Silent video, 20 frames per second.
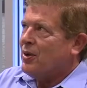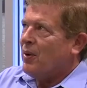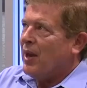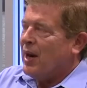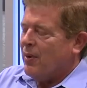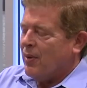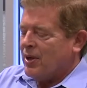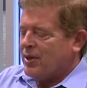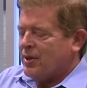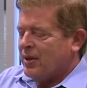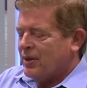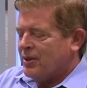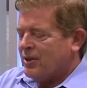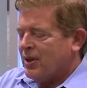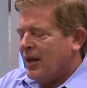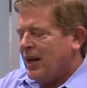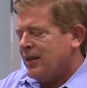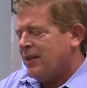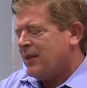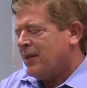so anyway, so
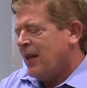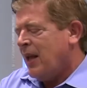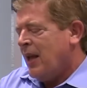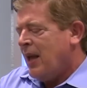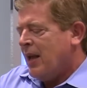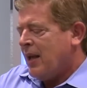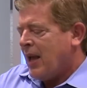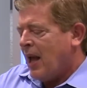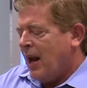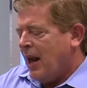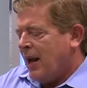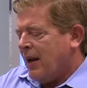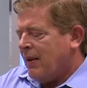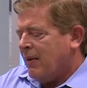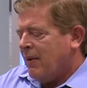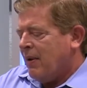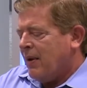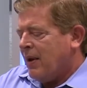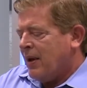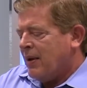let's kind
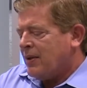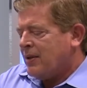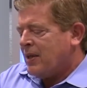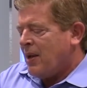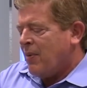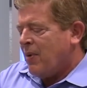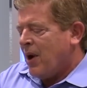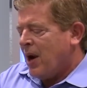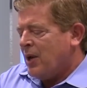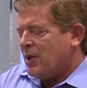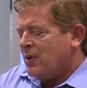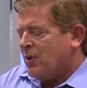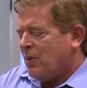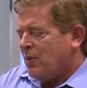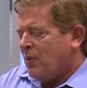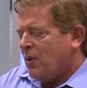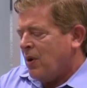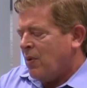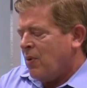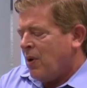of like
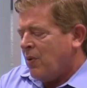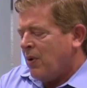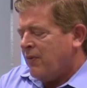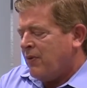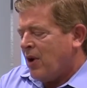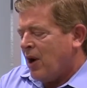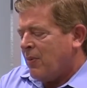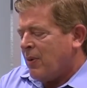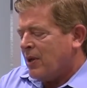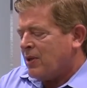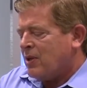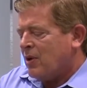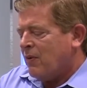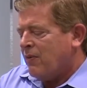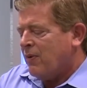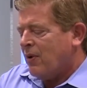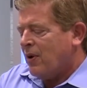summarize what we've talked about so